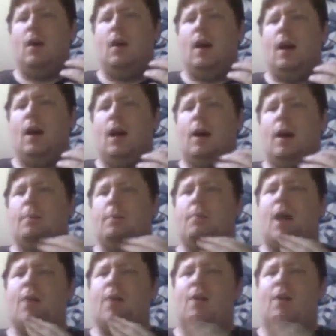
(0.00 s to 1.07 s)

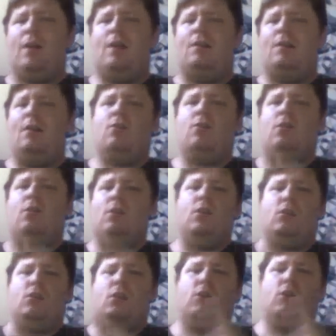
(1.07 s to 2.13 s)
I think this going
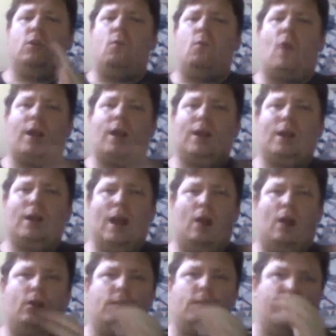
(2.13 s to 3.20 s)
to start winding
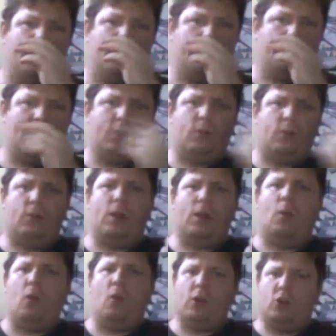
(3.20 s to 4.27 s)
down because there's only
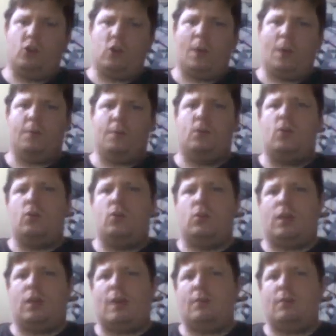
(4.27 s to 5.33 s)
like 1 or 2
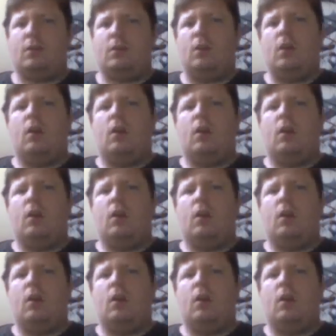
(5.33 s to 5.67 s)
episodes left.